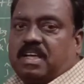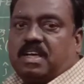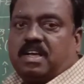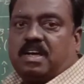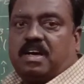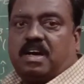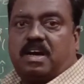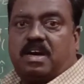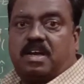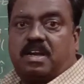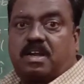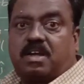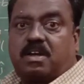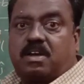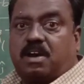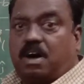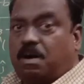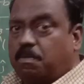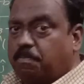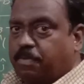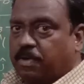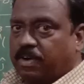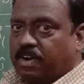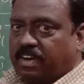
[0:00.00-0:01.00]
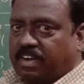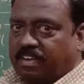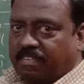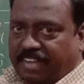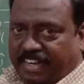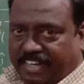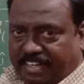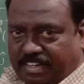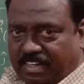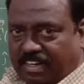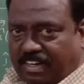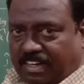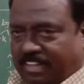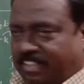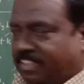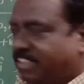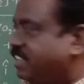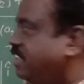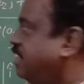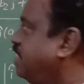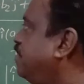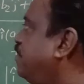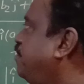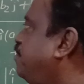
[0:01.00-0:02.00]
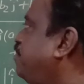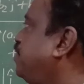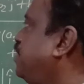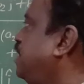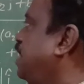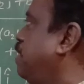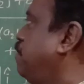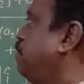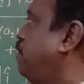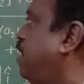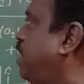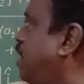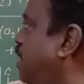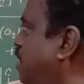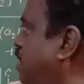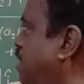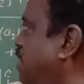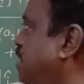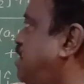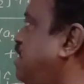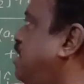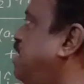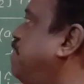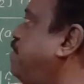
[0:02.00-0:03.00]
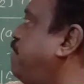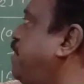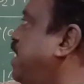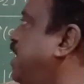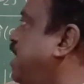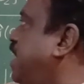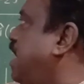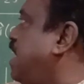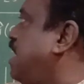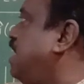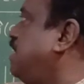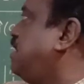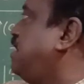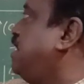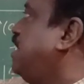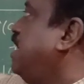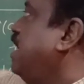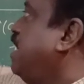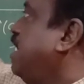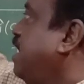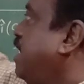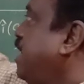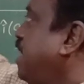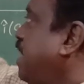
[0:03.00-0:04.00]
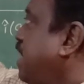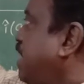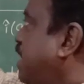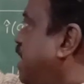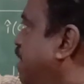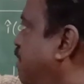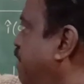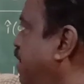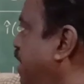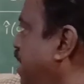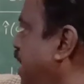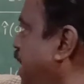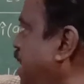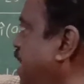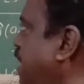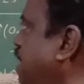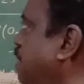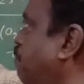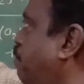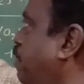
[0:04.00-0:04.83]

are component vectors. A bar is defined as A1i